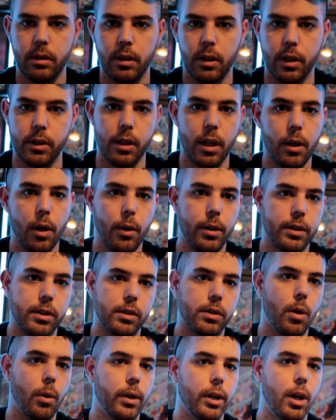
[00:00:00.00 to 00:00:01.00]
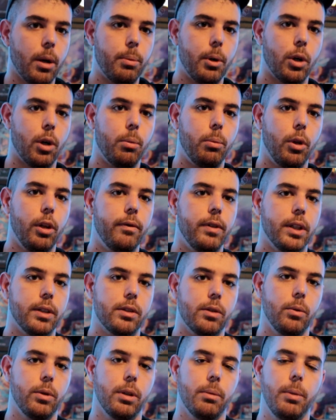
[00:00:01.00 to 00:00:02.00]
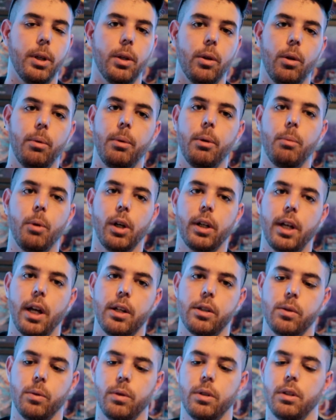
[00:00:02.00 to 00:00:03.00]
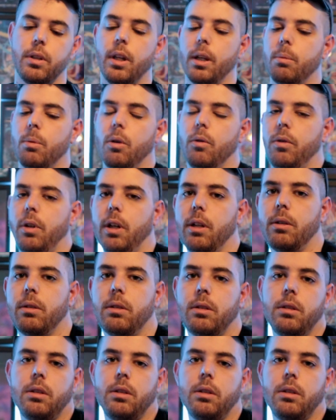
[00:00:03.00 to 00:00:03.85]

Because I know this is going up on Oblivion, so we can be a little bit more casual with the deck profile.